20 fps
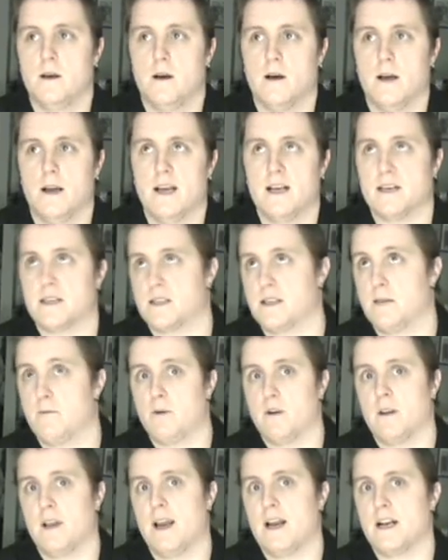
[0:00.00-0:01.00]
uh, as they
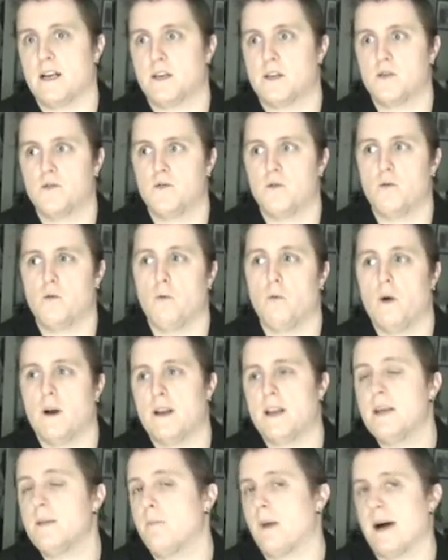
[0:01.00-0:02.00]
related to what
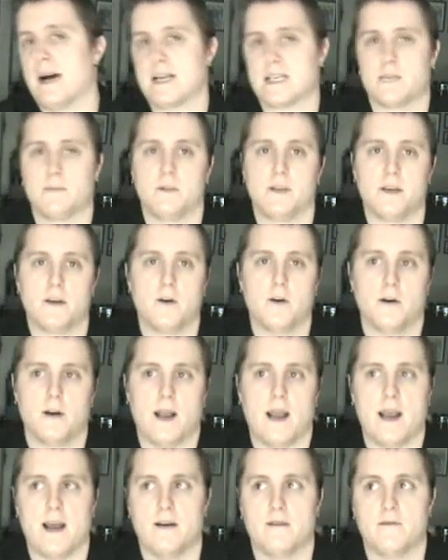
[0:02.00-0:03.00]
he possibly could
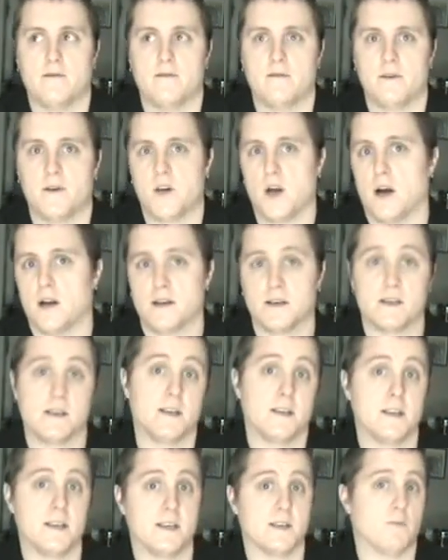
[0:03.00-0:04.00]
have done
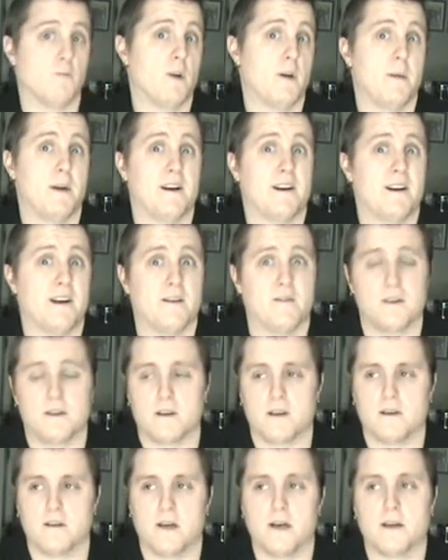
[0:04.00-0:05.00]
to these women and
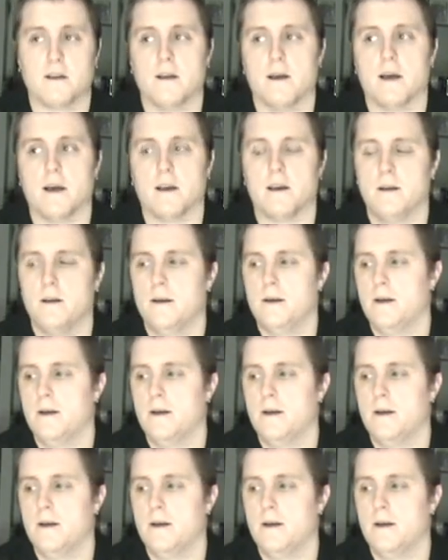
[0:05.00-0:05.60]
everything like that.